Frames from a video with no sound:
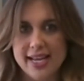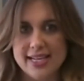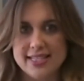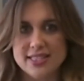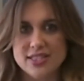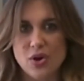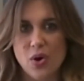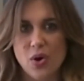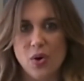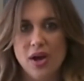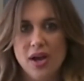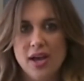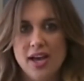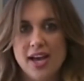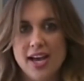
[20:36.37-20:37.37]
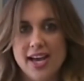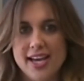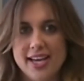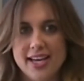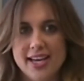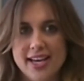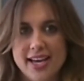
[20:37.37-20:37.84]
And so
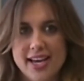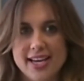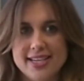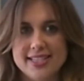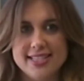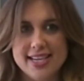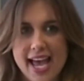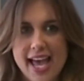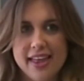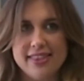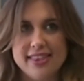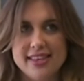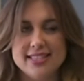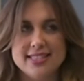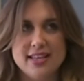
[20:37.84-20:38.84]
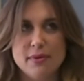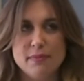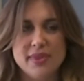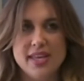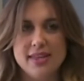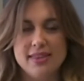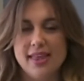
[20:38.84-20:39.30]
a death is
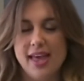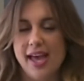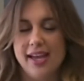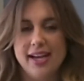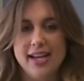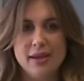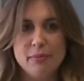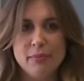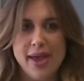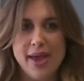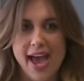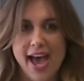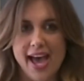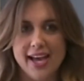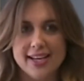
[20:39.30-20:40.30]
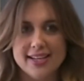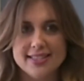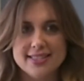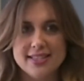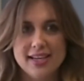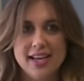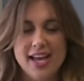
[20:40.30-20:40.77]
something that impacts